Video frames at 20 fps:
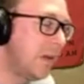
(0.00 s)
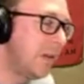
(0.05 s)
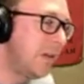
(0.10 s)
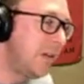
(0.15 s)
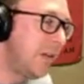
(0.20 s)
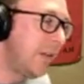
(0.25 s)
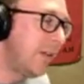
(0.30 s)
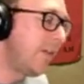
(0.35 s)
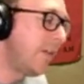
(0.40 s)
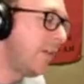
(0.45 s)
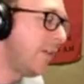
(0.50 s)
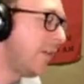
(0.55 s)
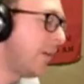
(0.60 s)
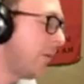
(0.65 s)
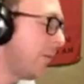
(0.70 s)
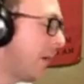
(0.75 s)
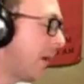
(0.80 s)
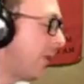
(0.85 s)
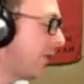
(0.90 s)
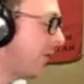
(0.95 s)
distancing
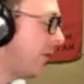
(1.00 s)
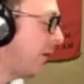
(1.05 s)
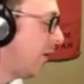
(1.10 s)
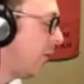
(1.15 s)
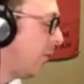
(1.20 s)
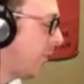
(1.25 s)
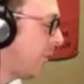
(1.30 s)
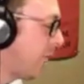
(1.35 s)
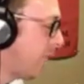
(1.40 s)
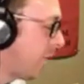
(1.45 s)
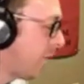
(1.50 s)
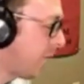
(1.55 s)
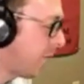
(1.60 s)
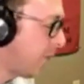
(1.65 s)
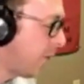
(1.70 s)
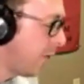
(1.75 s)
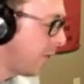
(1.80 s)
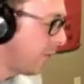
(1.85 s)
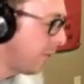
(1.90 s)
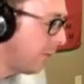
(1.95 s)
myself
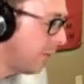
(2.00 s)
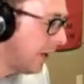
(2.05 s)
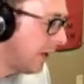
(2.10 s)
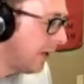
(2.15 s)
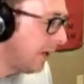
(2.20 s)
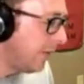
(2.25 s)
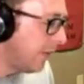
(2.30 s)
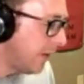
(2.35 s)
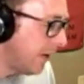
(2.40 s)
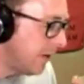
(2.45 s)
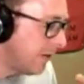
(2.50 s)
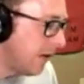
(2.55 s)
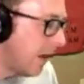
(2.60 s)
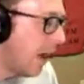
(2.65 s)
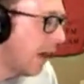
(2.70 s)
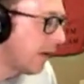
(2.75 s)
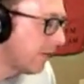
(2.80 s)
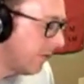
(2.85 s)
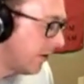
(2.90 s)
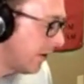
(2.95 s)
from anything
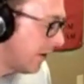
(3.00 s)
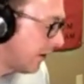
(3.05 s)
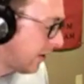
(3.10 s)
toxic,